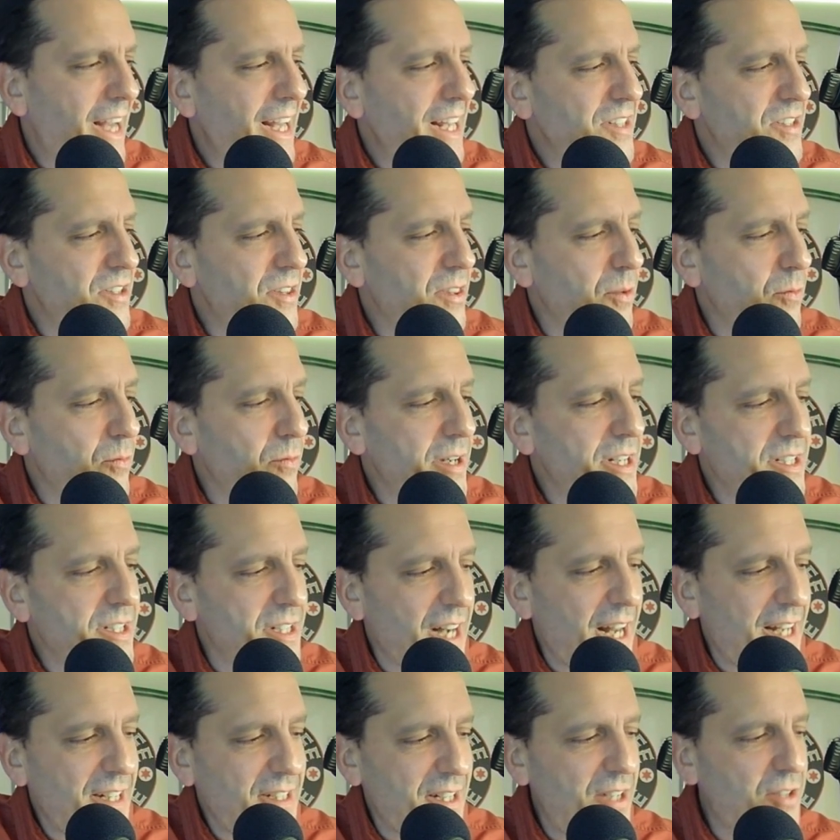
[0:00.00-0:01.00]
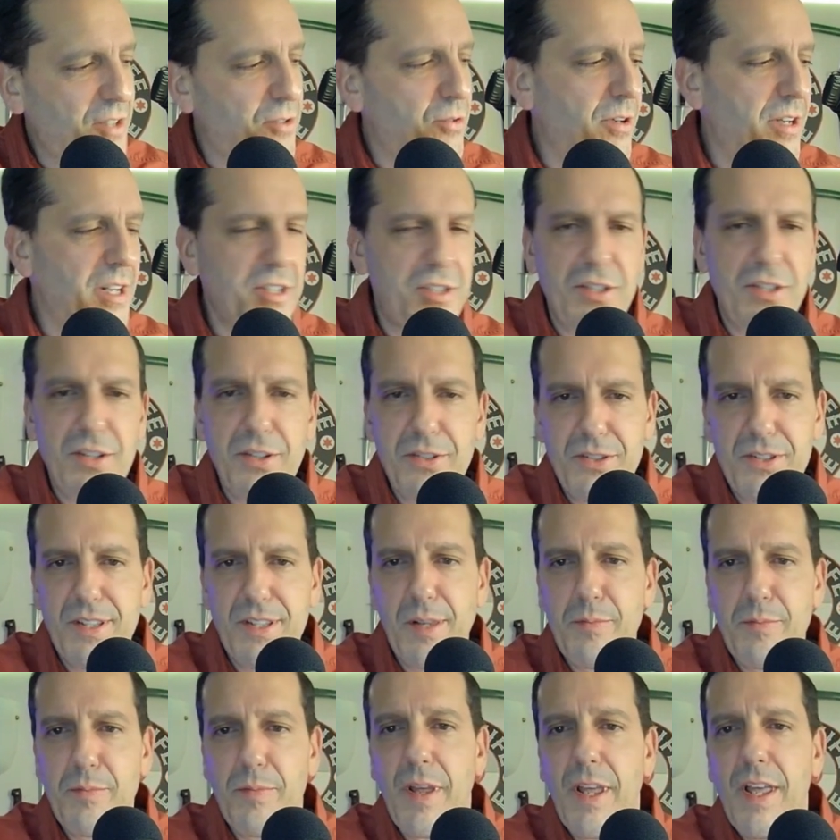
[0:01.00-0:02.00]
guess the reason I say traditional
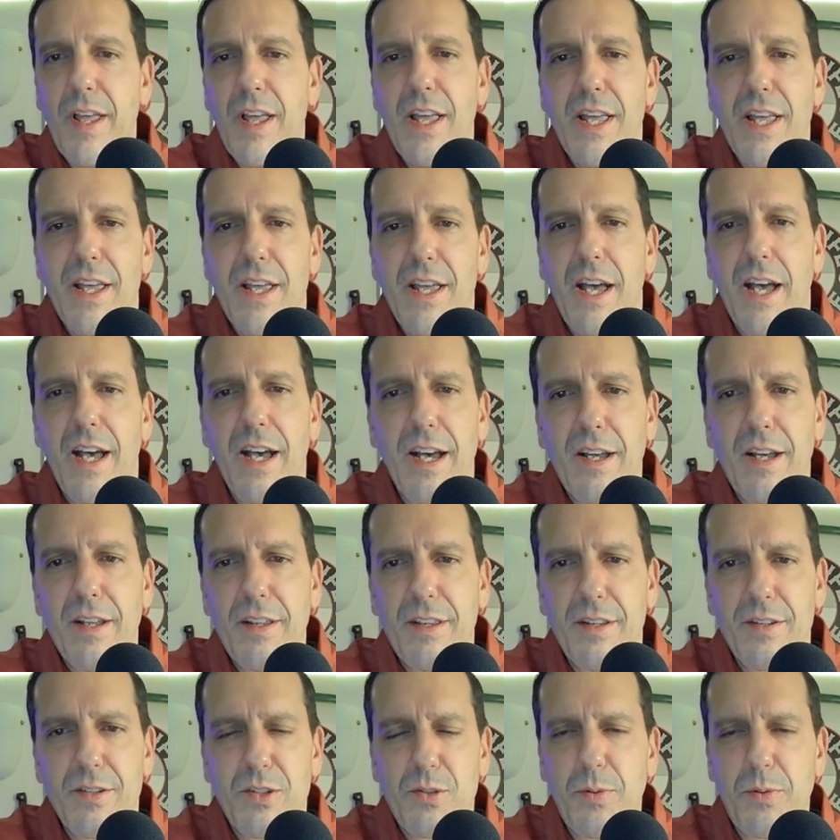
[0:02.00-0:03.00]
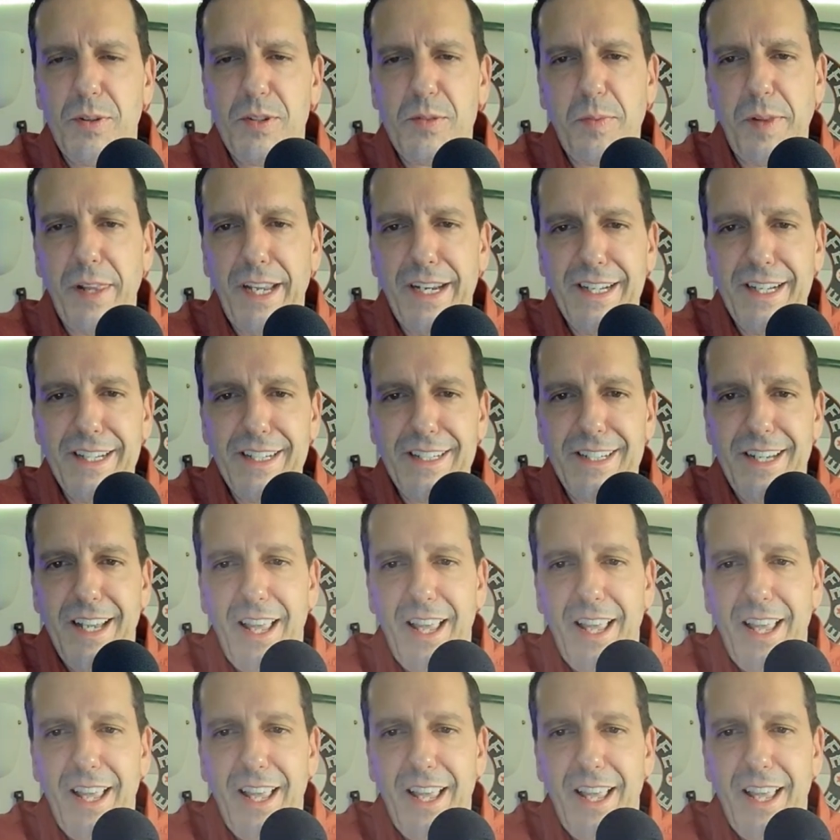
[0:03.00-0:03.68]
slip uh, switchblade is